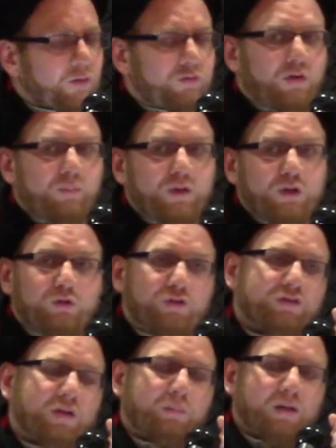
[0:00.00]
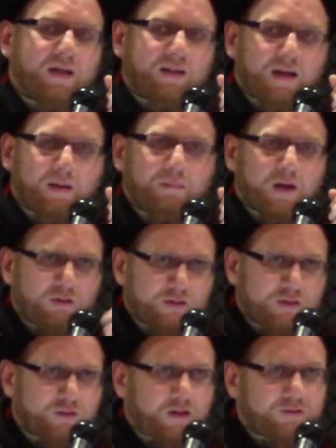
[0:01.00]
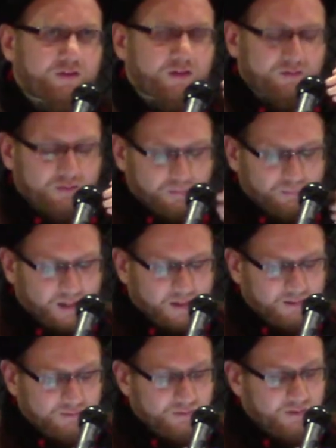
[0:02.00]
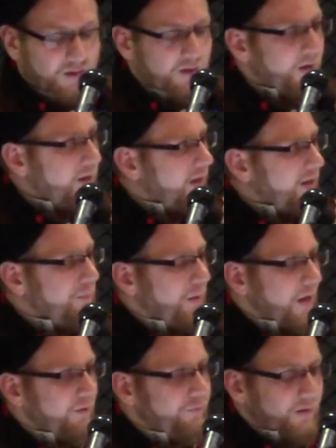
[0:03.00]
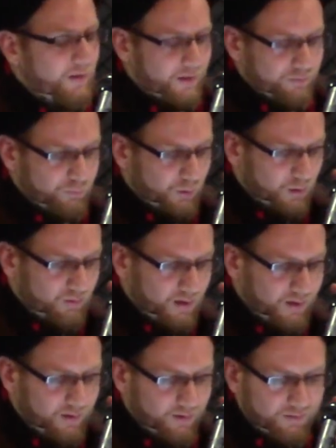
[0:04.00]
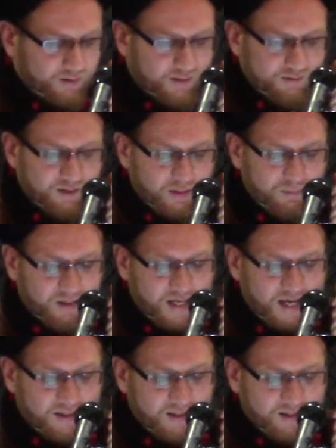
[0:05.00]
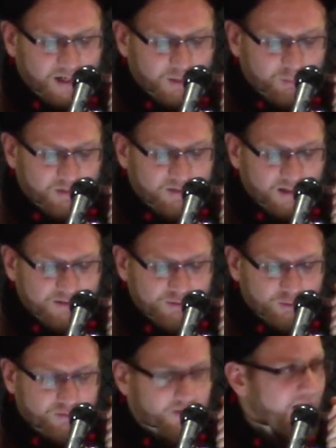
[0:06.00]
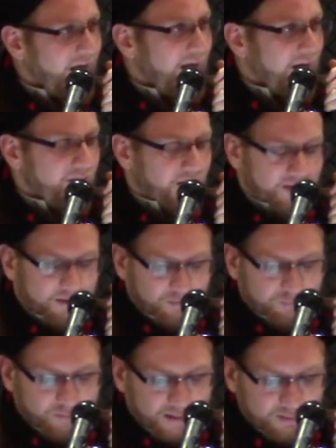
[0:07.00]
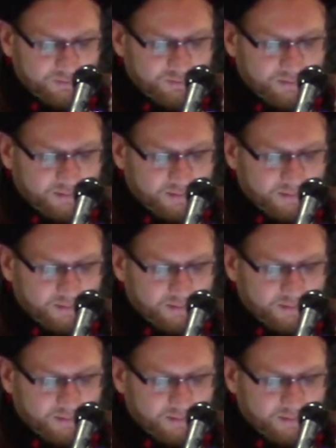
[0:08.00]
from you resembling them. Now he's addressing his companions in the battlefield against Muawiyah, and he says, they began the day with dust on their hair and their face